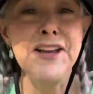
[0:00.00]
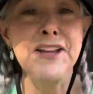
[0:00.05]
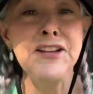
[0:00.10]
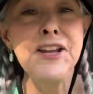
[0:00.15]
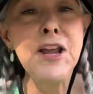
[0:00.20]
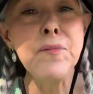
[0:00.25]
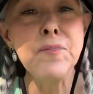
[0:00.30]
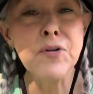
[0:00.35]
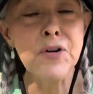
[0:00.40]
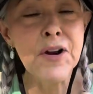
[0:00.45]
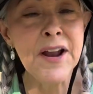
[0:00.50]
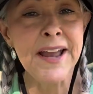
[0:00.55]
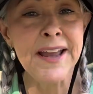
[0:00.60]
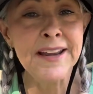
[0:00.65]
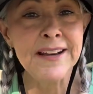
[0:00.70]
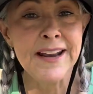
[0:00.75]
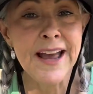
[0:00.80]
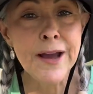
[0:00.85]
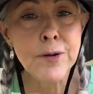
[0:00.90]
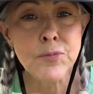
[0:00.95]
Number
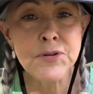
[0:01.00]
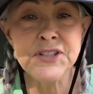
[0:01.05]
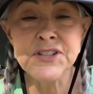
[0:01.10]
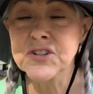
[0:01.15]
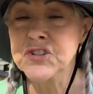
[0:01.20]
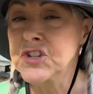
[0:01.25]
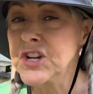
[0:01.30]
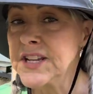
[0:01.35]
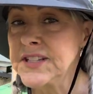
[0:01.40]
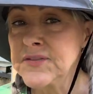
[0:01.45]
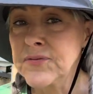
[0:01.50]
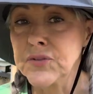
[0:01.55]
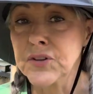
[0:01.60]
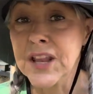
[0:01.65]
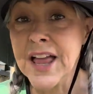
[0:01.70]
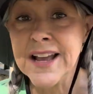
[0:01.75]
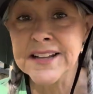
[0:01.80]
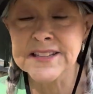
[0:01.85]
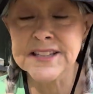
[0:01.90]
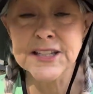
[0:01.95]
8, I would suggest for
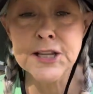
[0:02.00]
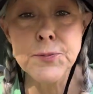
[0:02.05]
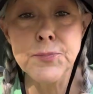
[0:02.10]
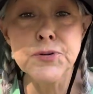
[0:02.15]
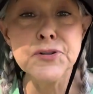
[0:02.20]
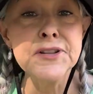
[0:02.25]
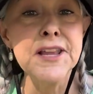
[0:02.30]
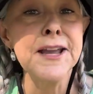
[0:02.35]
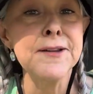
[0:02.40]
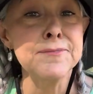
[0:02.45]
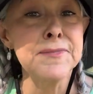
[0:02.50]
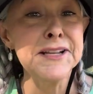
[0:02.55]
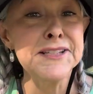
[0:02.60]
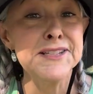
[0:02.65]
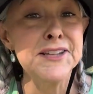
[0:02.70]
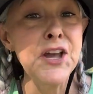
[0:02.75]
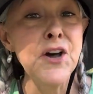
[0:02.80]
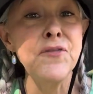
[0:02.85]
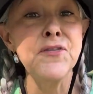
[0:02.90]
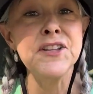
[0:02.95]
light sleepers like
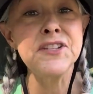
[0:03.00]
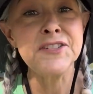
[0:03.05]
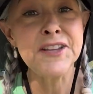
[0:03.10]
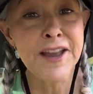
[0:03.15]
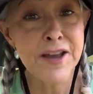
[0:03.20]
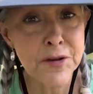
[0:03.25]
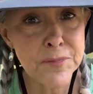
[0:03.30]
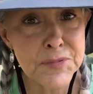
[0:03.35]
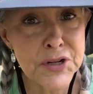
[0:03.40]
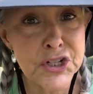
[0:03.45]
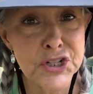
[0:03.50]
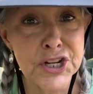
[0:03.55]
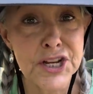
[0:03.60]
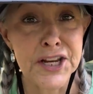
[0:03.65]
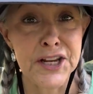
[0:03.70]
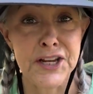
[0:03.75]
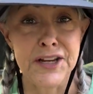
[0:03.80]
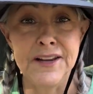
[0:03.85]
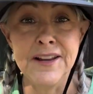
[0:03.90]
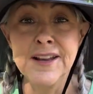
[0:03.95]
myself, a sound
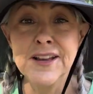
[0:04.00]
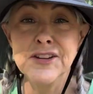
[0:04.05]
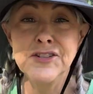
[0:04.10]
machine.